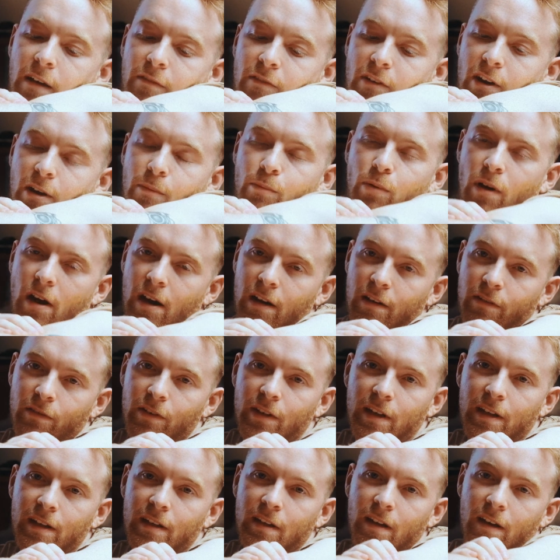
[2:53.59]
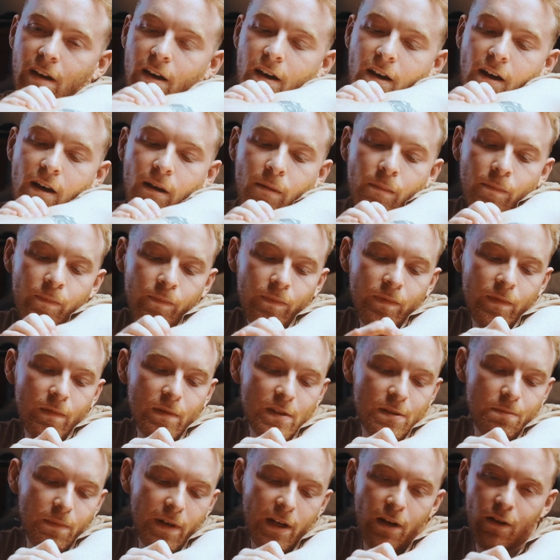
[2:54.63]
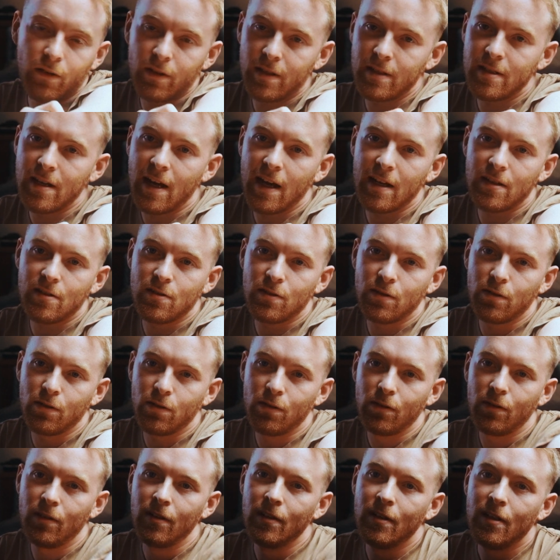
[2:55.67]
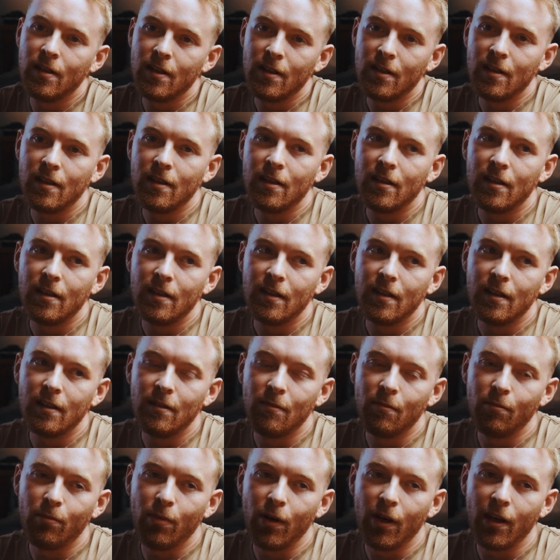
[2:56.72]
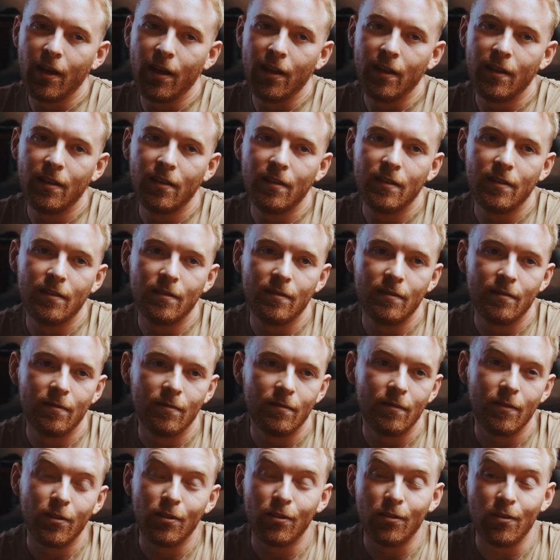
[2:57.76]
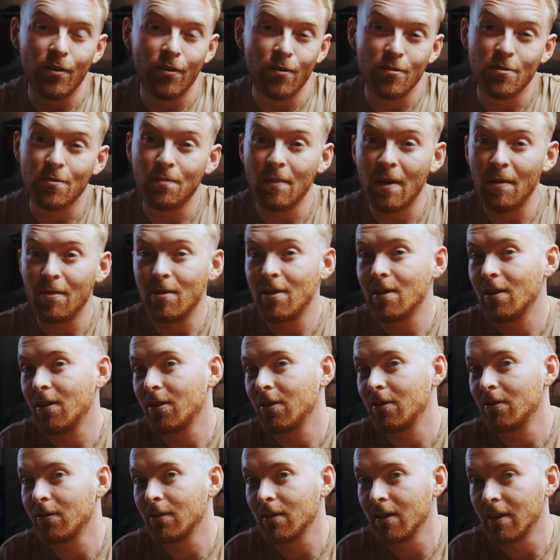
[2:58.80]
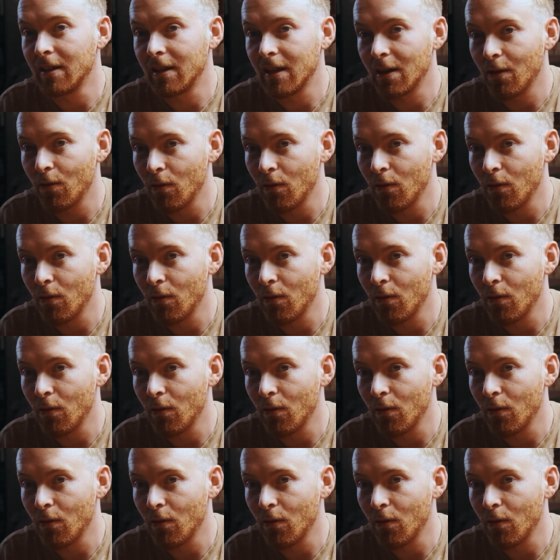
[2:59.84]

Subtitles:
very proud of it. It's my only tattoo, but who knows, maybe I'll get